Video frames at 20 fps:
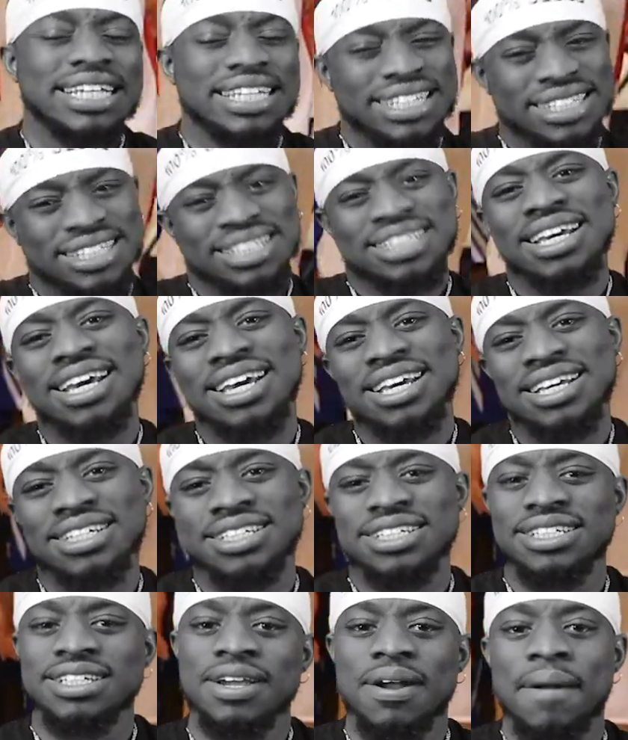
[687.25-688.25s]

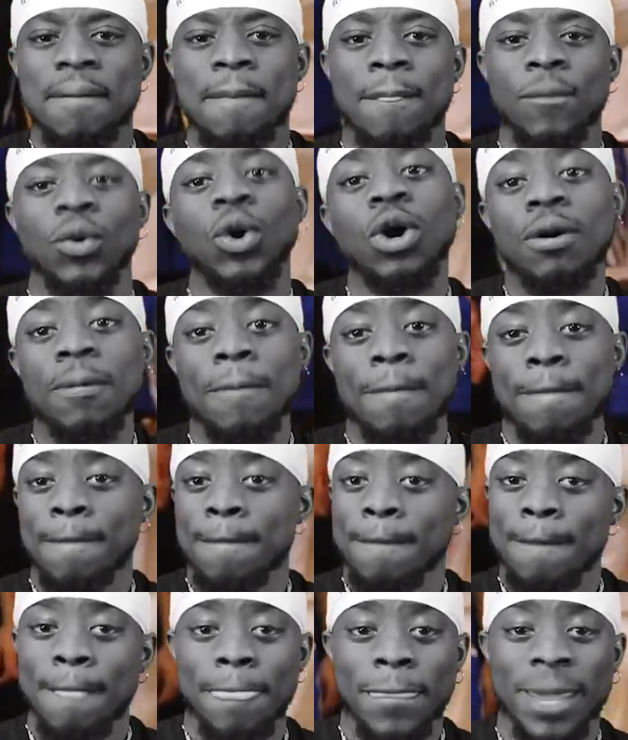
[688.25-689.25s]
Sheesh. Well,
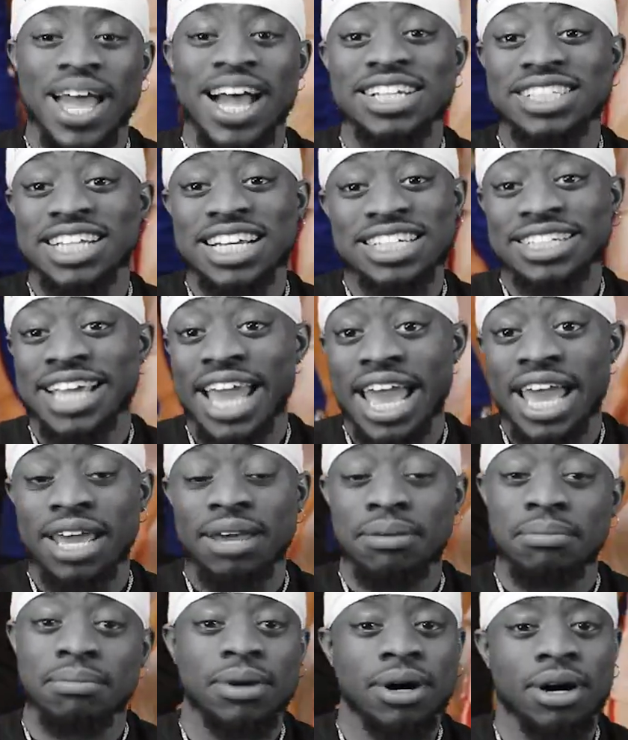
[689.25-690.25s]
guys, that's game.